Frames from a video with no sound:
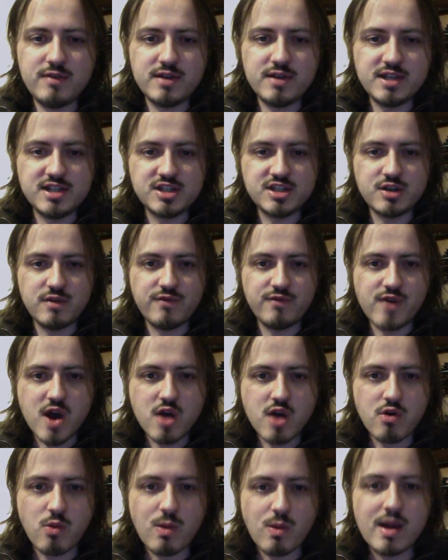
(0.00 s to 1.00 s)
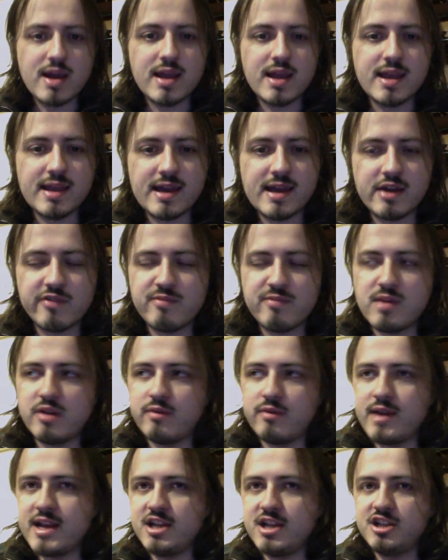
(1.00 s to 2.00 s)
He's too far away, out of my
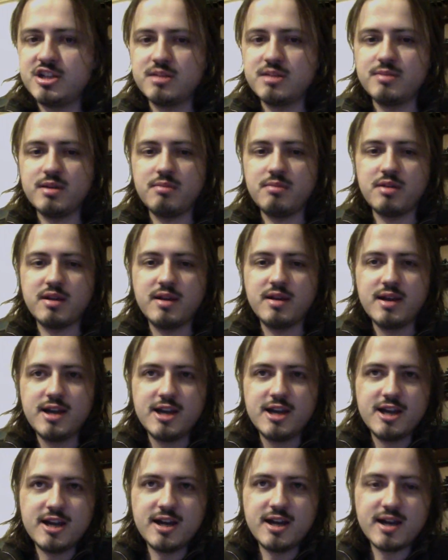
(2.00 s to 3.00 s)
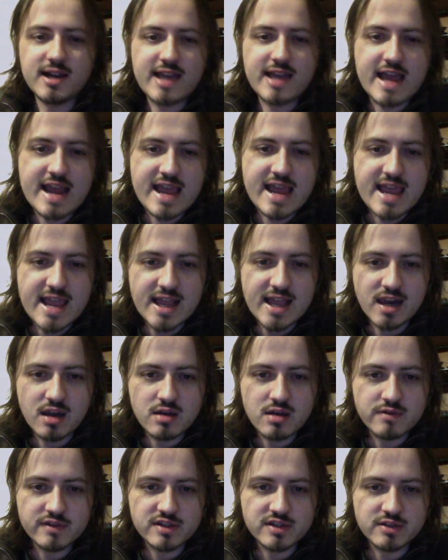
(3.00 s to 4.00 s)
range to be able to get a heal
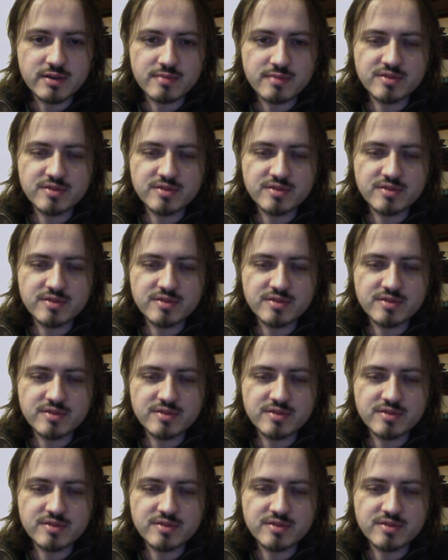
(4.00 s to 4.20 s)
over to him.